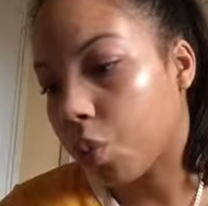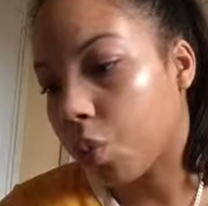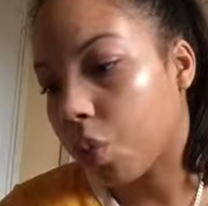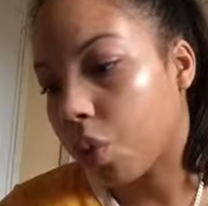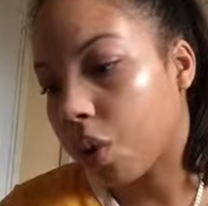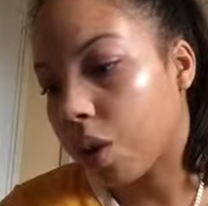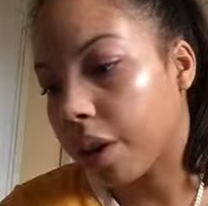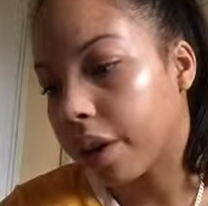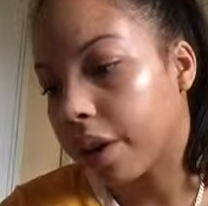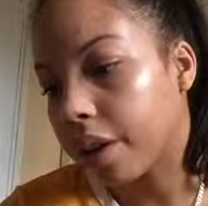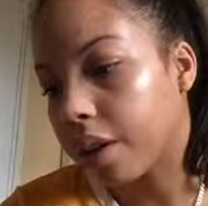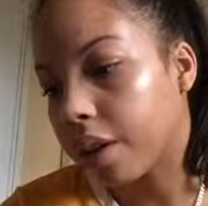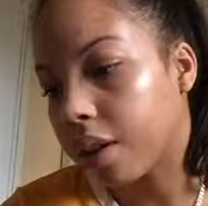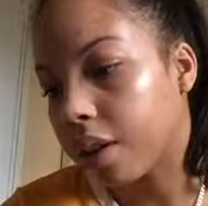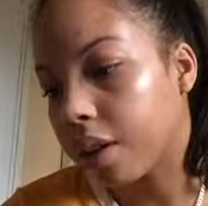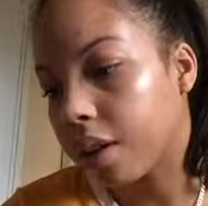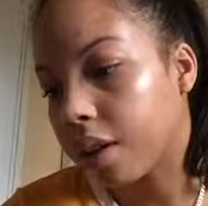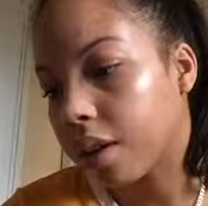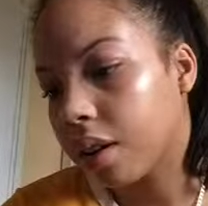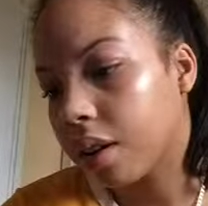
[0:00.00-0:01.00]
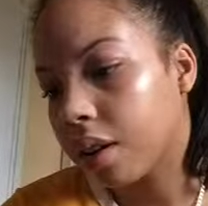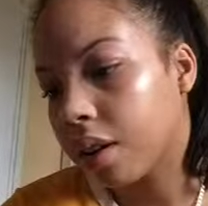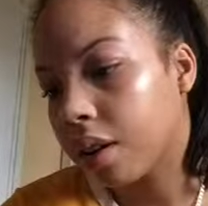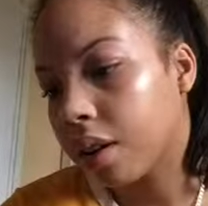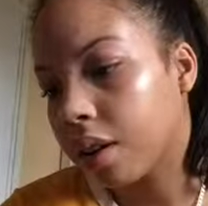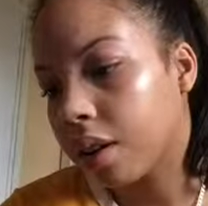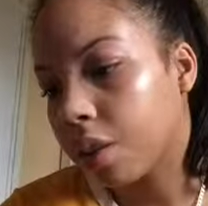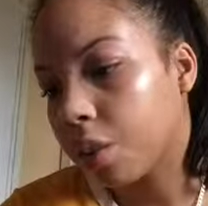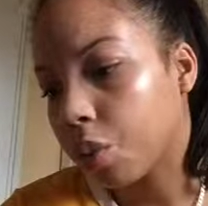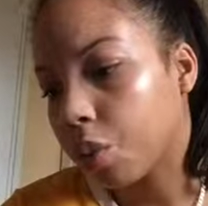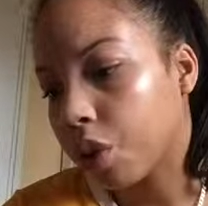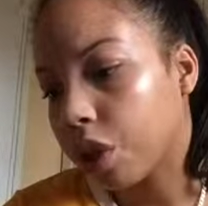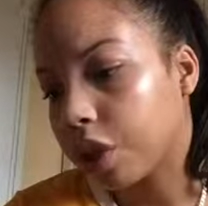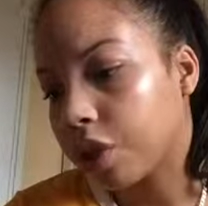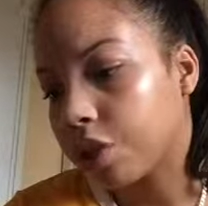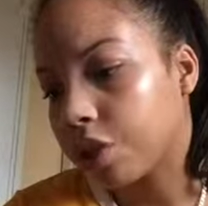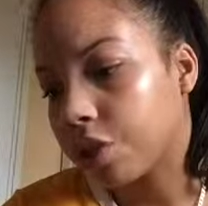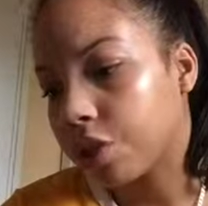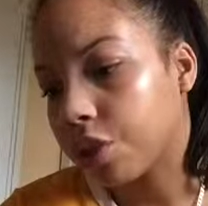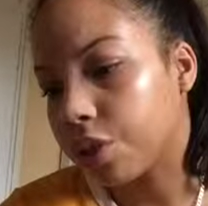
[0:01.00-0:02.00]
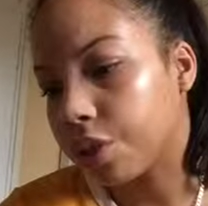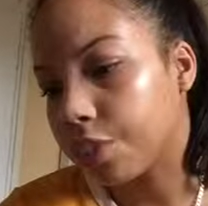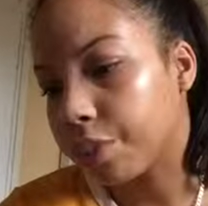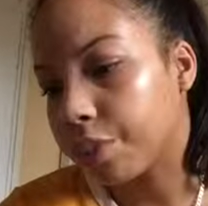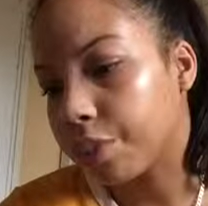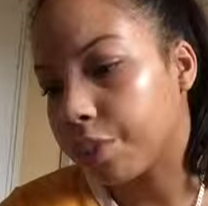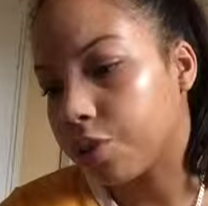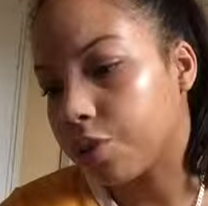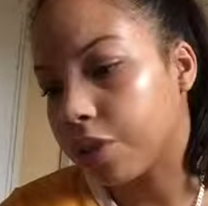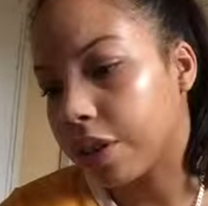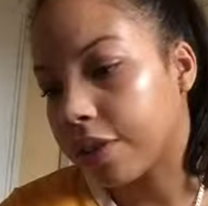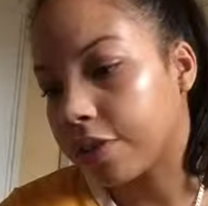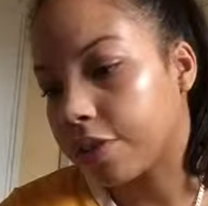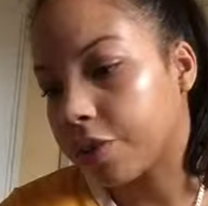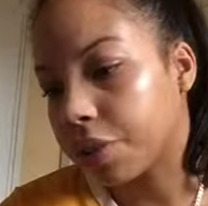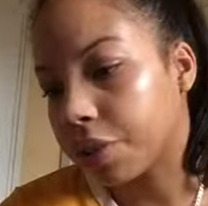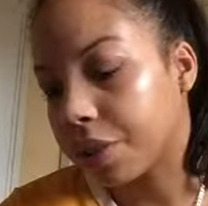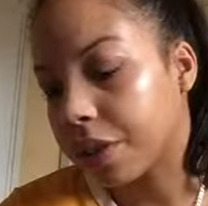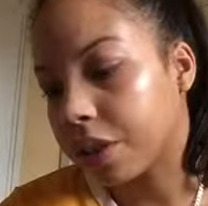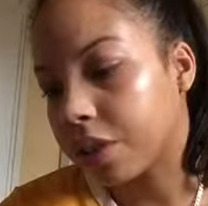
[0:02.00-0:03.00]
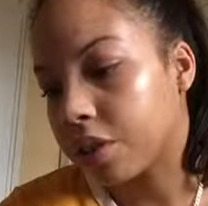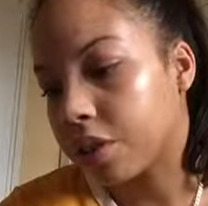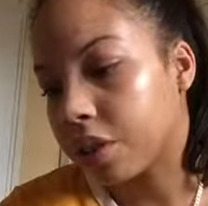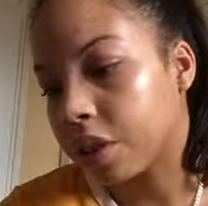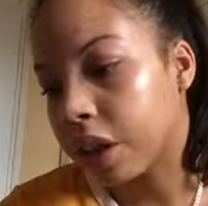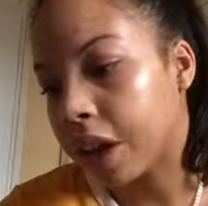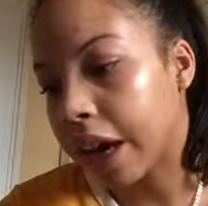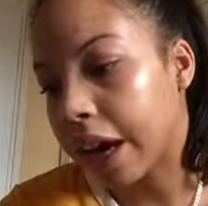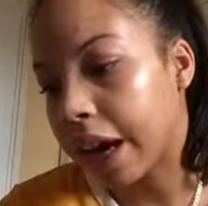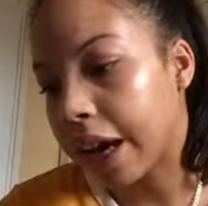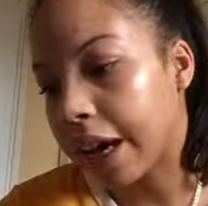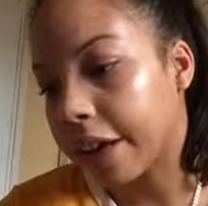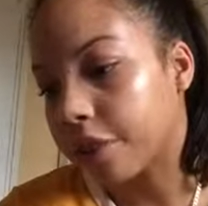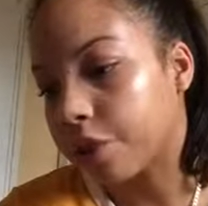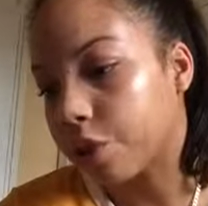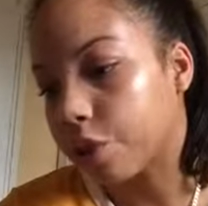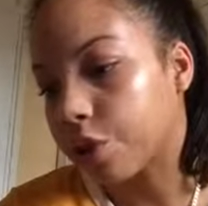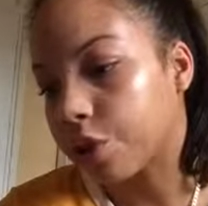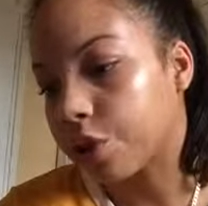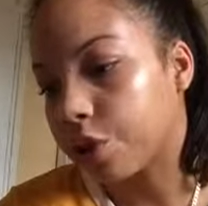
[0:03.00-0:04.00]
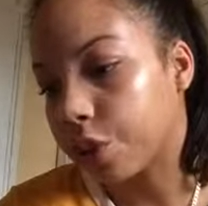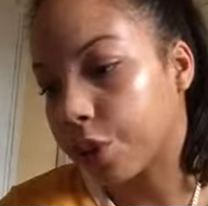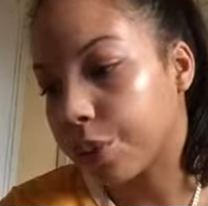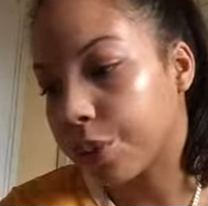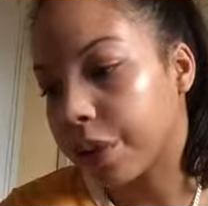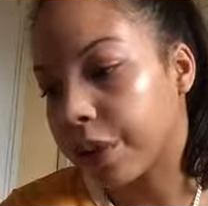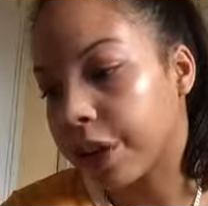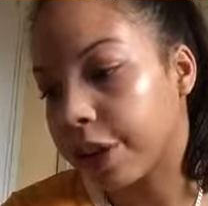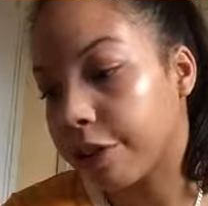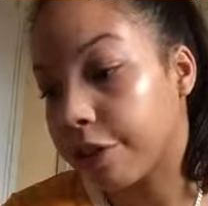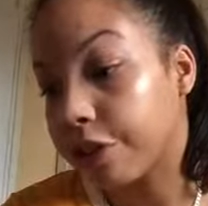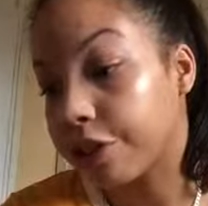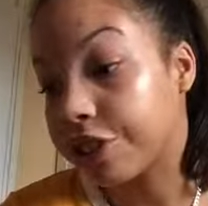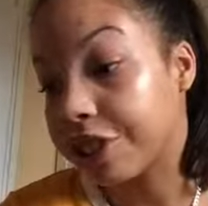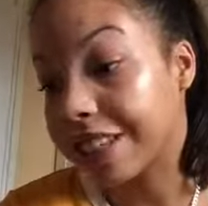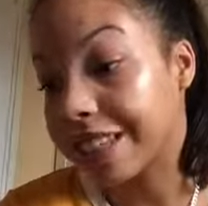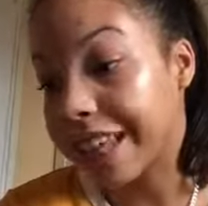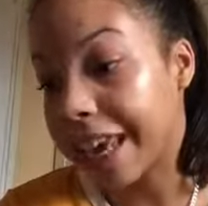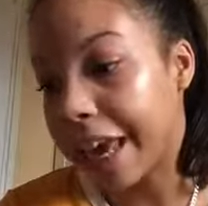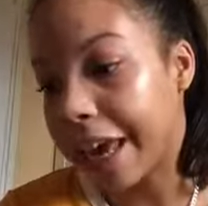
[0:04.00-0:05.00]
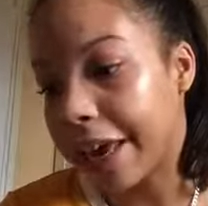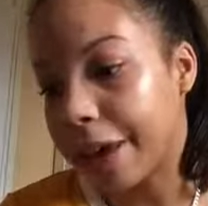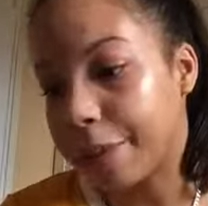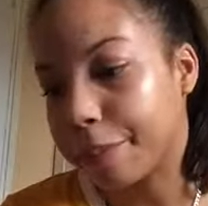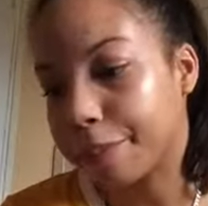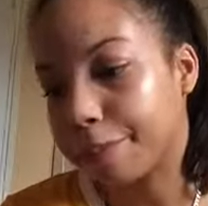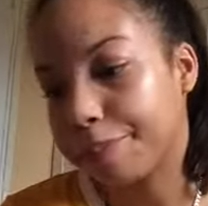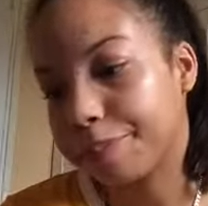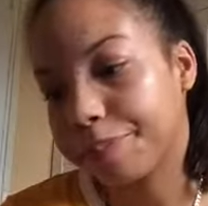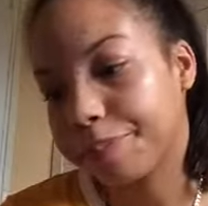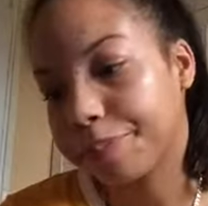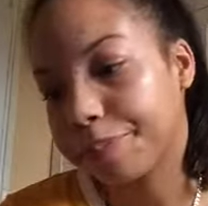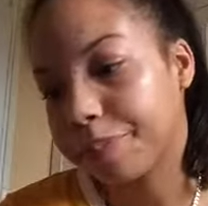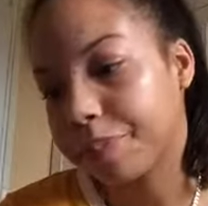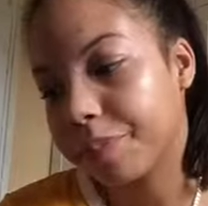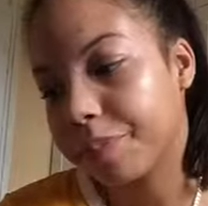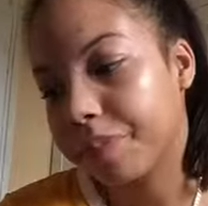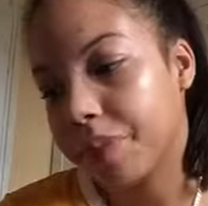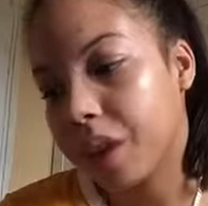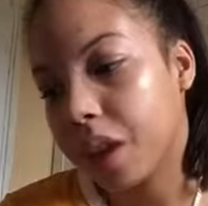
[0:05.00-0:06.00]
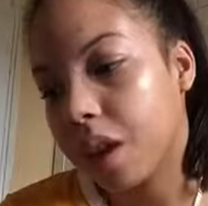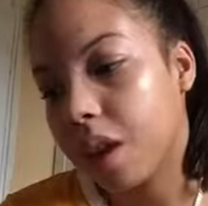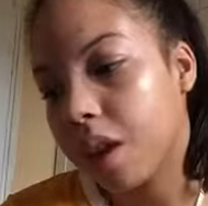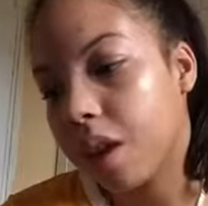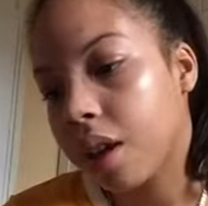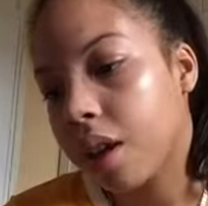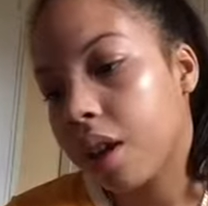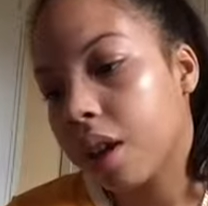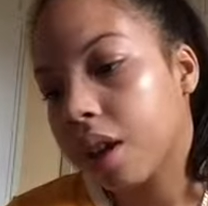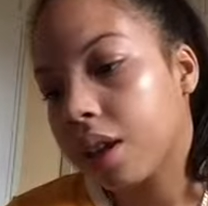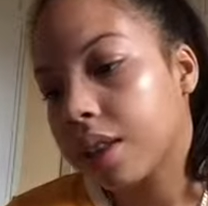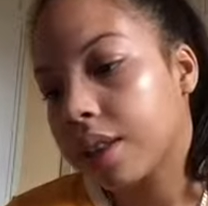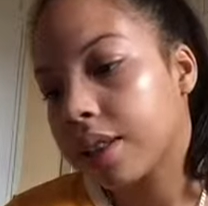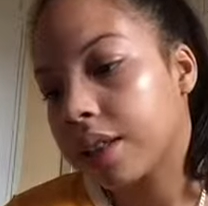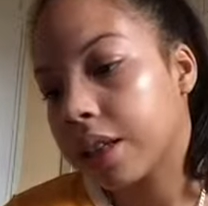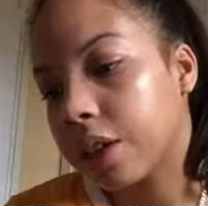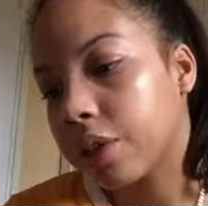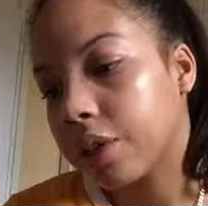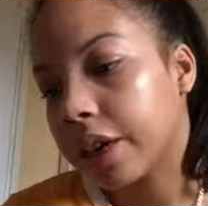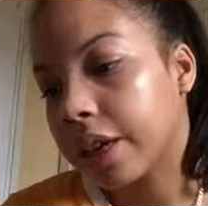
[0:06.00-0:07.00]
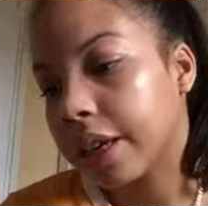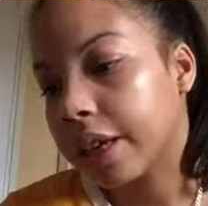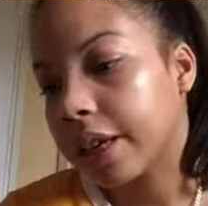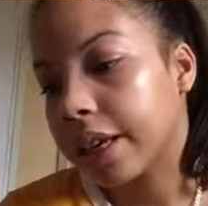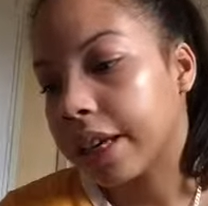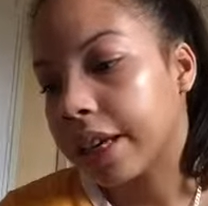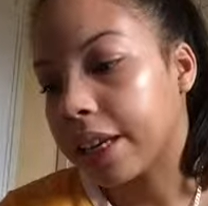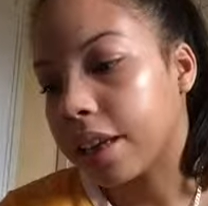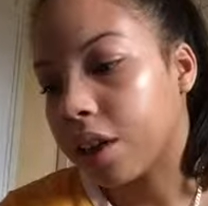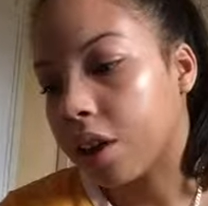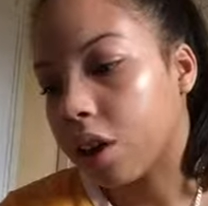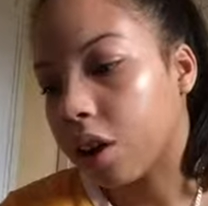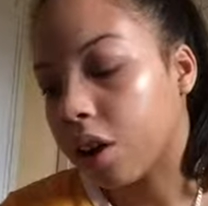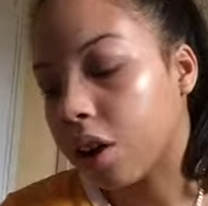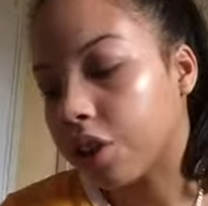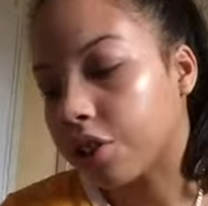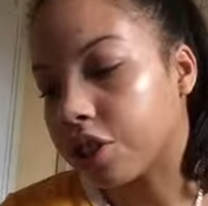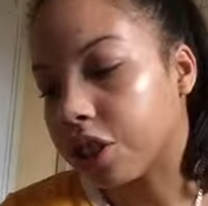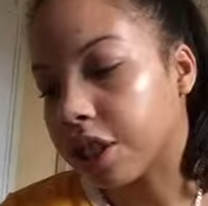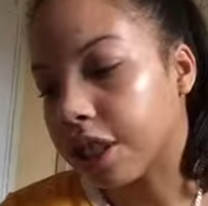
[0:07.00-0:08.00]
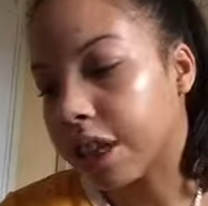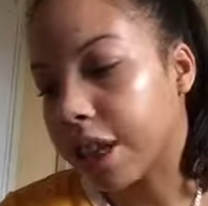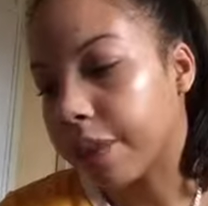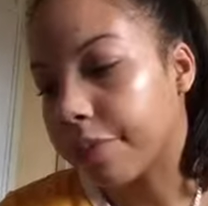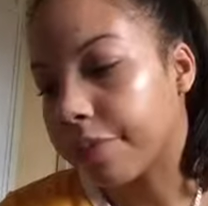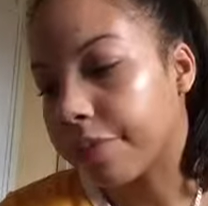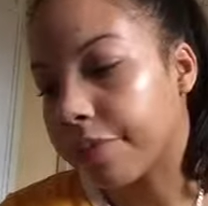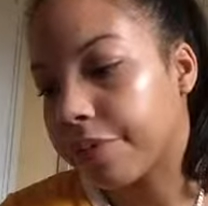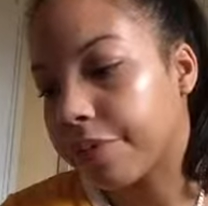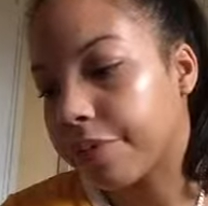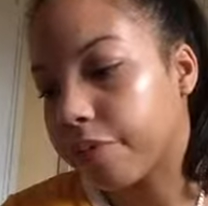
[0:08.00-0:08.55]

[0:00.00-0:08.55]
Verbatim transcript: one word to transform into the adult superhero Shazam. Still a kid at heart, Shazam